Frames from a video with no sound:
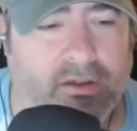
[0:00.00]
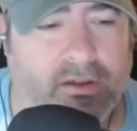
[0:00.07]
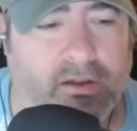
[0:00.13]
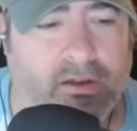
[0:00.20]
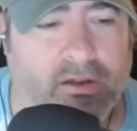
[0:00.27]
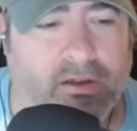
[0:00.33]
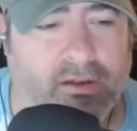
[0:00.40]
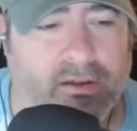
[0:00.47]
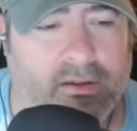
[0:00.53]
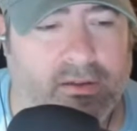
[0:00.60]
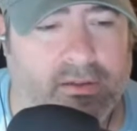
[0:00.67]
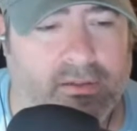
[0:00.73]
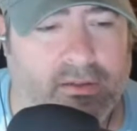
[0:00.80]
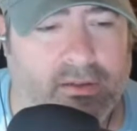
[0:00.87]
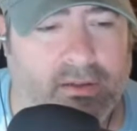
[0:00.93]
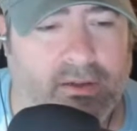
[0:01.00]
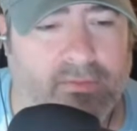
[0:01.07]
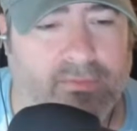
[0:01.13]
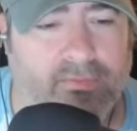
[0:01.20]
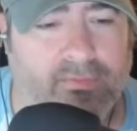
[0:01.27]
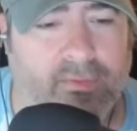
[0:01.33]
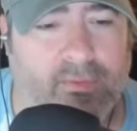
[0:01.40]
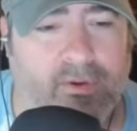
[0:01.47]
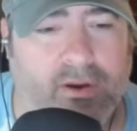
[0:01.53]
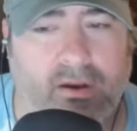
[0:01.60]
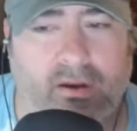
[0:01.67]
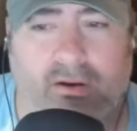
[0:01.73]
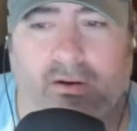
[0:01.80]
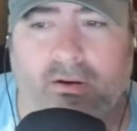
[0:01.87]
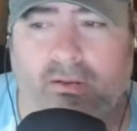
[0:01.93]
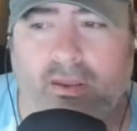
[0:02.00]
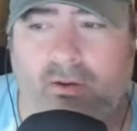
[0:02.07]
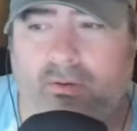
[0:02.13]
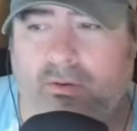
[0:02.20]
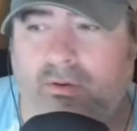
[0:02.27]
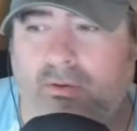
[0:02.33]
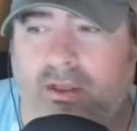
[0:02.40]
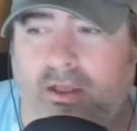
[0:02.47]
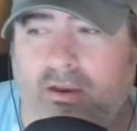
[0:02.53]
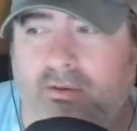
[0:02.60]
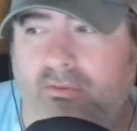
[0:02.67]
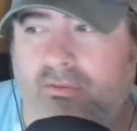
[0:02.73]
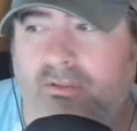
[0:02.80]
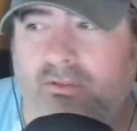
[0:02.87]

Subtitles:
And from what I heard, there were a lot of